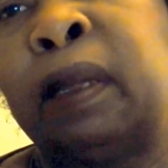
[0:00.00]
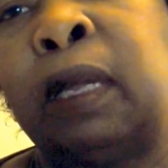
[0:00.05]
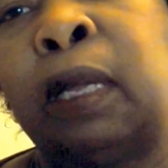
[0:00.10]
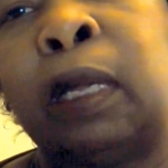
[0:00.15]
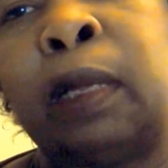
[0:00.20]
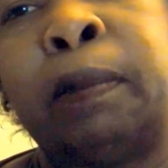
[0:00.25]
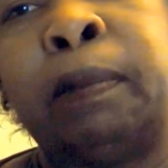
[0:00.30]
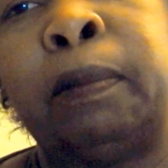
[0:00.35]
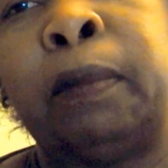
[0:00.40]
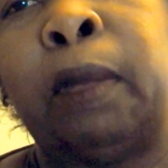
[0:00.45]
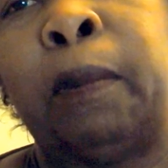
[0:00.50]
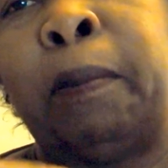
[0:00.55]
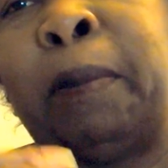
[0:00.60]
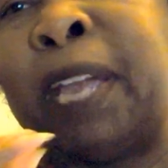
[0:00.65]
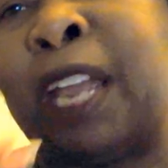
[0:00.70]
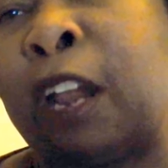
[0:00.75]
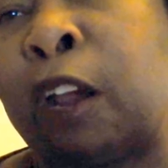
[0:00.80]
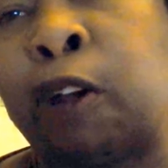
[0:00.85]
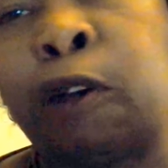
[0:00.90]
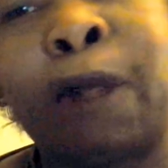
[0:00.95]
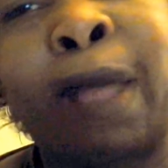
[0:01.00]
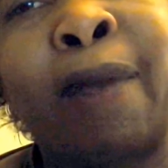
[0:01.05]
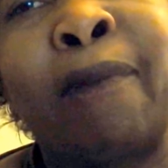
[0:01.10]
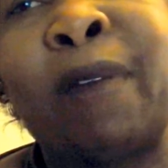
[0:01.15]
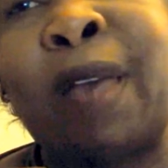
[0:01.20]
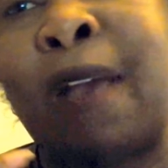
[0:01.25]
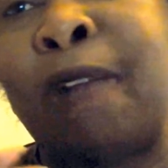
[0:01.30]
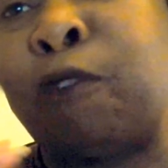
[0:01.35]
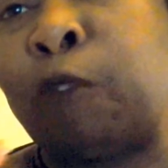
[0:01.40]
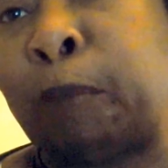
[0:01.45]
um,
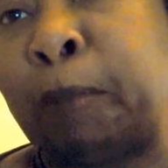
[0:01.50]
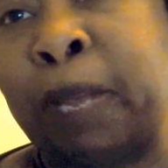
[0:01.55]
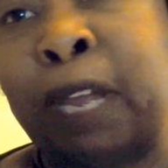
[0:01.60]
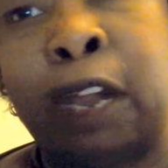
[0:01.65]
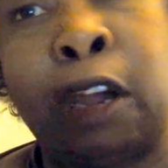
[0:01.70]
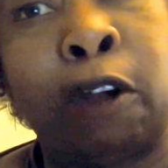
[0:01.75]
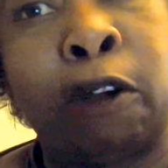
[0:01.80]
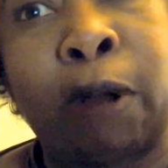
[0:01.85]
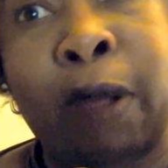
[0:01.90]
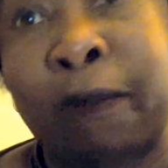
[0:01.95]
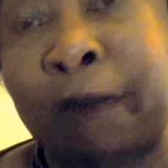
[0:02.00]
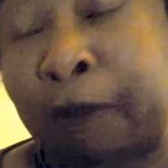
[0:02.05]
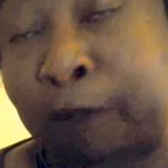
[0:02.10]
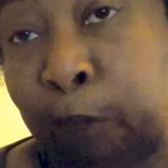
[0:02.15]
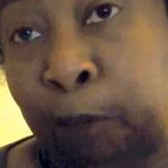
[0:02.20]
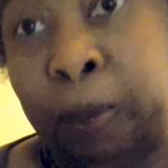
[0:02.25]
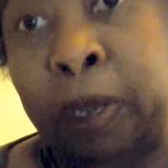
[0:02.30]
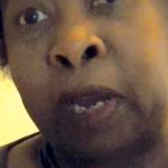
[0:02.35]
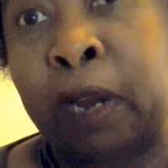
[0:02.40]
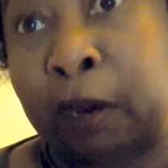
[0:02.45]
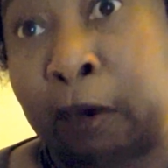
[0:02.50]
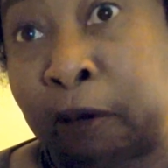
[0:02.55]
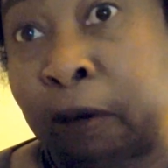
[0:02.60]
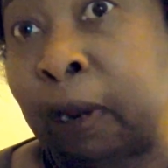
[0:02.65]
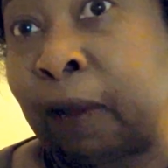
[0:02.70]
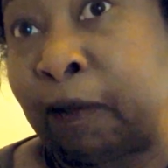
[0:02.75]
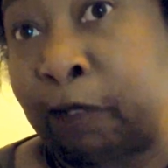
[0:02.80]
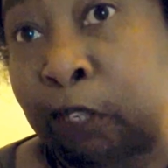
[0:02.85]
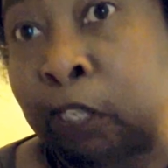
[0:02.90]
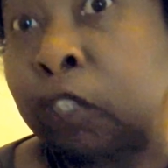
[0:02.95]
paragraph after paragraph after
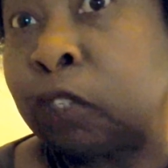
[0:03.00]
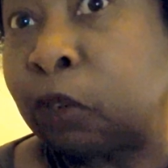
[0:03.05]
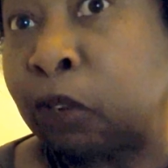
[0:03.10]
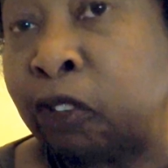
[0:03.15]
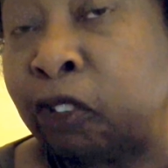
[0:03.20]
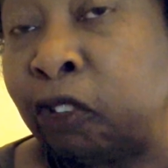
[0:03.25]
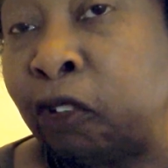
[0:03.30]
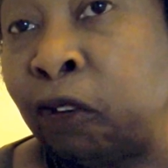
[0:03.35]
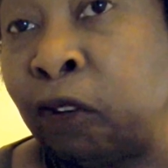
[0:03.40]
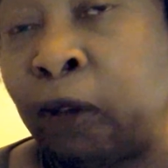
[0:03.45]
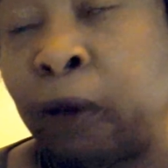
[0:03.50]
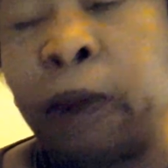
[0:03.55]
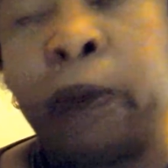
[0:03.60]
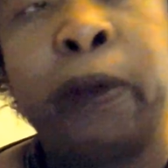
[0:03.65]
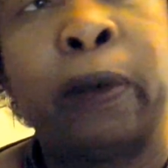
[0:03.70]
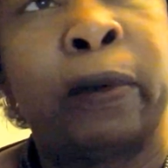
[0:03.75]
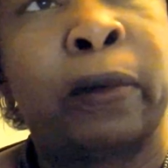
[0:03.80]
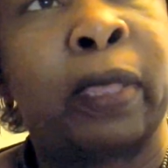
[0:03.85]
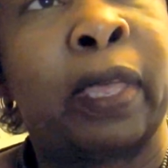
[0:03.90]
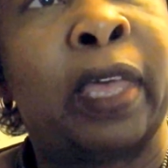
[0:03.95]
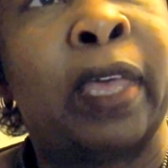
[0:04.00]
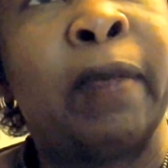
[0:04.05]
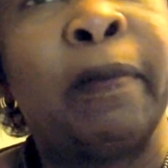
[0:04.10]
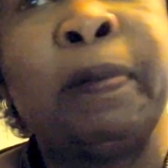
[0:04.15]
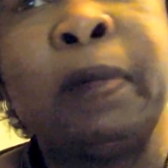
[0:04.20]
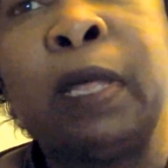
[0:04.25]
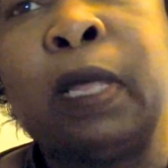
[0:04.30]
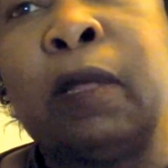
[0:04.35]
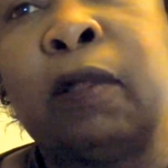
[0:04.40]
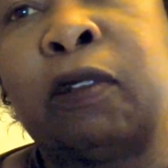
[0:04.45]
paragraph, just so that you know, okay?
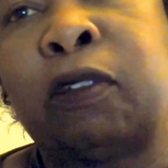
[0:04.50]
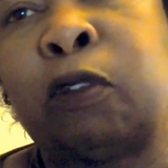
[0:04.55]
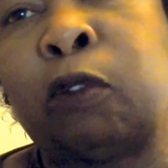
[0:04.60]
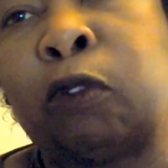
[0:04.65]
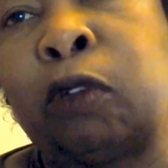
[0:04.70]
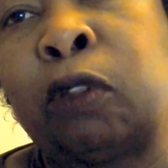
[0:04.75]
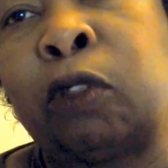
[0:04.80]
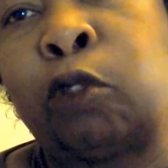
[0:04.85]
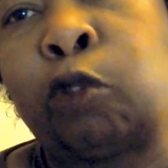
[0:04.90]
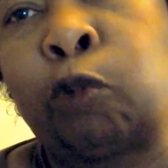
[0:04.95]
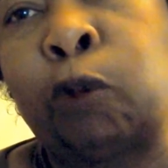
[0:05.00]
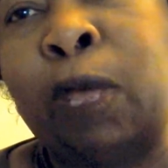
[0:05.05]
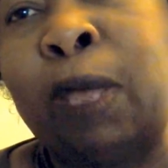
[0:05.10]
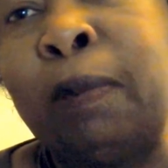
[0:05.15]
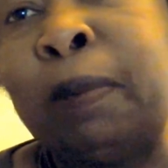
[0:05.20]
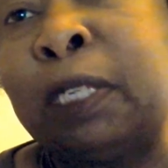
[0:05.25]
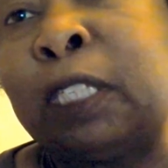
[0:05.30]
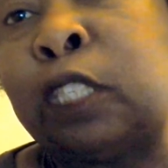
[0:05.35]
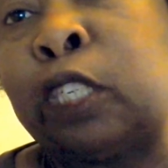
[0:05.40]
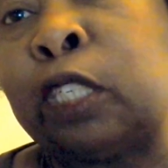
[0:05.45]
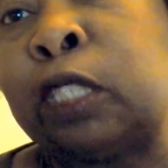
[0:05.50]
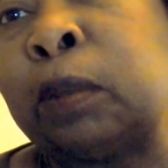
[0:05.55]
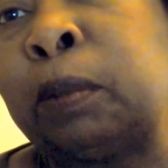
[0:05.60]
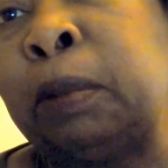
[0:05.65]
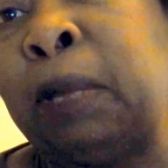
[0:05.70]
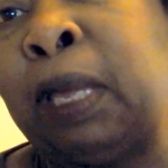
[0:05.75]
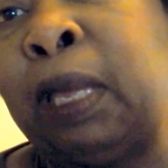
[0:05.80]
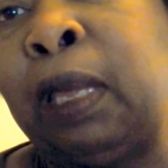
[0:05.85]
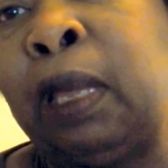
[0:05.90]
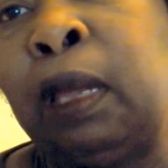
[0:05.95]
So three but just
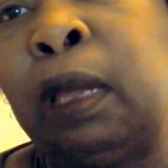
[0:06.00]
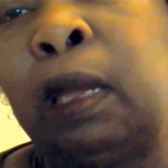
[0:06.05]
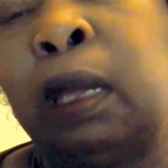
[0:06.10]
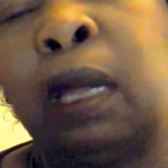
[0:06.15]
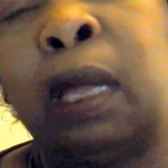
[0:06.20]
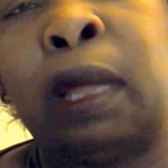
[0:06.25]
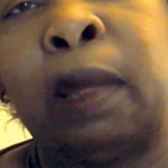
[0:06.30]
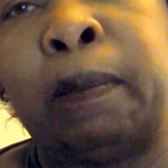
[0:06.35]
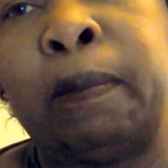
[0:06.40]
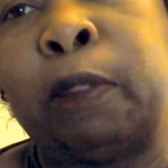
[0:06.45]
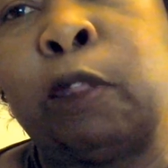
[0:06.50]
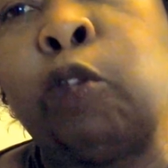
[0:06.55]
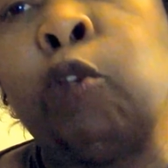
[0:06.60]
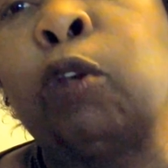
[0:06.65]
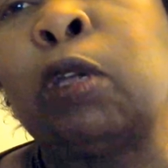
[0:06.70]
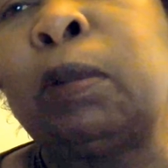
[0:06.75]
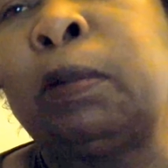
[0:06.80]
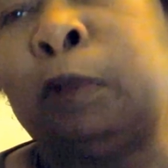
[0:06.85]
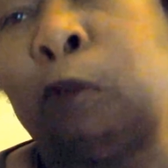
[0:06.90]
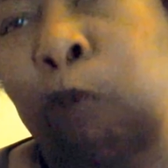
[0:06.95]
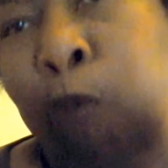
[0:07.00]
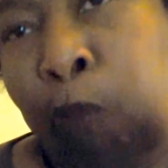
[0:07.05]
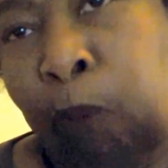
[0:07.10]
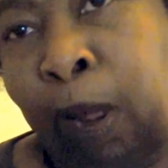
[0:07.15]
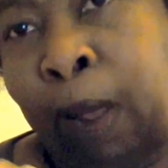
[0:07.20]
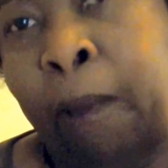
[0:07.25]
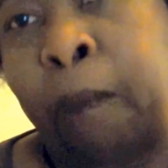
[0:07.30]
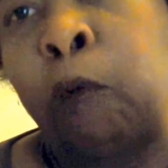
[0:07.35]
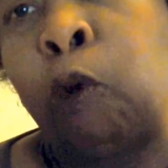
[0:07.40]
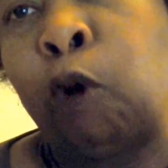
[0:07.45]
be, um, you can
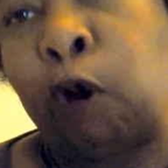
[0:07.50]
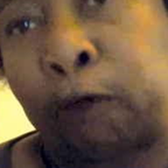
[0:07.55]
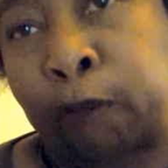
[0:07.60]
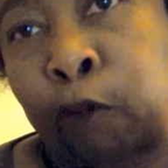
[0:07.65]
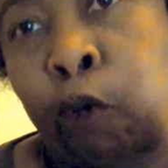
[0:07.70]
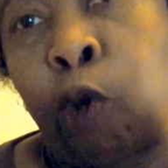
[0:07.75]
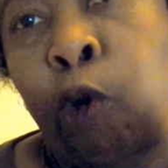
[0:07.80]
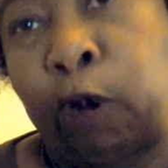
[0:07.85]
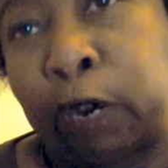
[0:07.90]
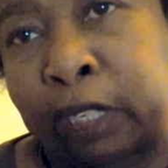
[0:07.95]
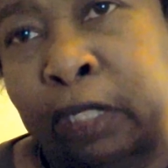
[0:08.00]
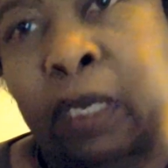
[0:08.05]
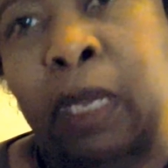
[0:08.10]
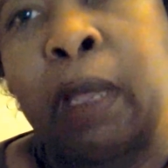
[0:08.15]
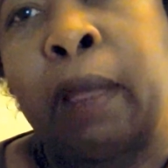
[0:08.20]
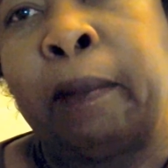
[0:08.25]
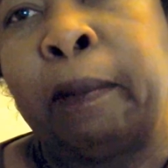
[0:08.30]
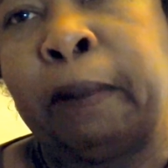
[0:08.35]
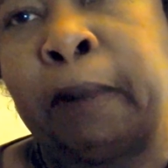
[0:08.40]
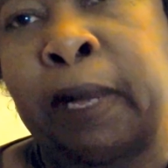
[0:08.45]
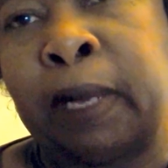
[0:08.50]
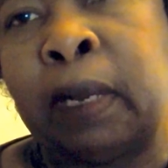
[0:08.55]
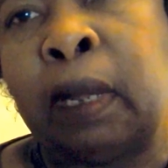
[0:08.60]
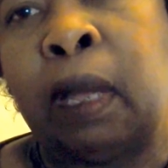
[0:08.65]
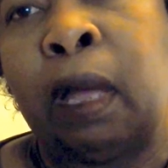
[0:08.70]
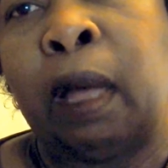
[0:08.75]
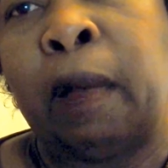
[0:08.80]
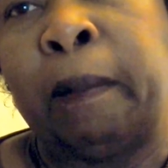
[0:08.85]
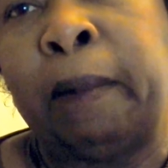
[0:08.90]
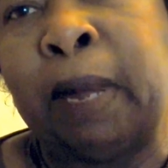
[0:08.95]
write more, of course, but
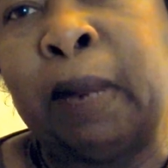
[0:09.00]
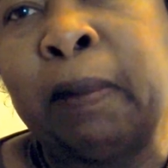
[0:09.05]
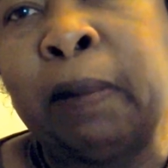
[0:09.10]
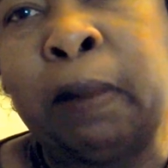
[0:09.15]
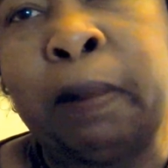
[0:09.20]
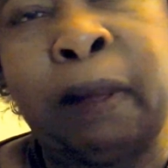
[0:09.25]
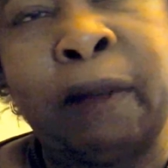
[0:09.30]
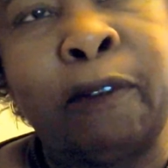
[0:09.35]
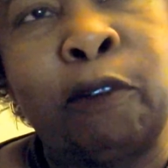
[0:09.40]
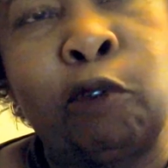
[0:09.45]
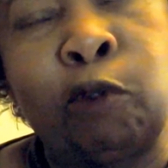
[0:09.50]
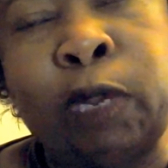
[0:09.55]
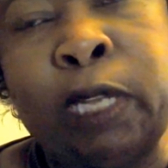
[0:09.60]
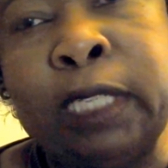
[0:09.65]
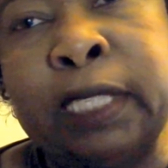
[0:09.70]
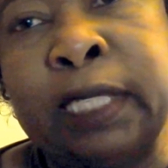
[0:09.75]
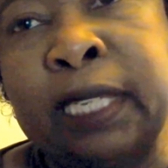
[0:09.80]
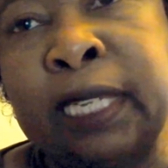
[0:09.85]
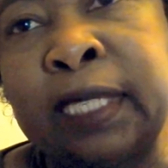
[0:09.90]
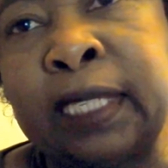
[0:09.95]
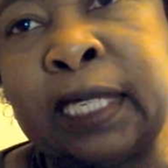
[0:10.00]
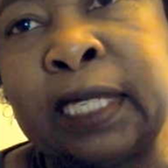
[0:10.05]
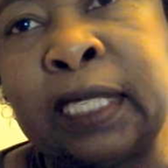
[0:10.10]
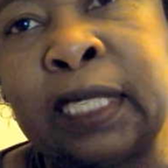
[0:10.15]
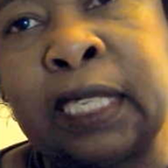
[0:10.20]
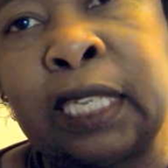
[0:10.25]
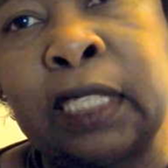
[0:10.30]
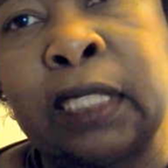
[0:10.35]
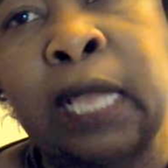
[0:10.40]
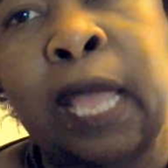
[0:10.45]
a minimum of three
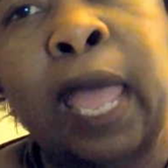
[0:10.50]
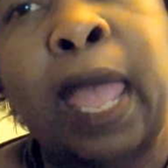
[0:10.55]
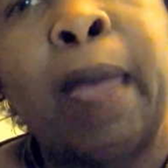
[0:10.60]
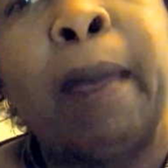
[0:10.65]
sentences.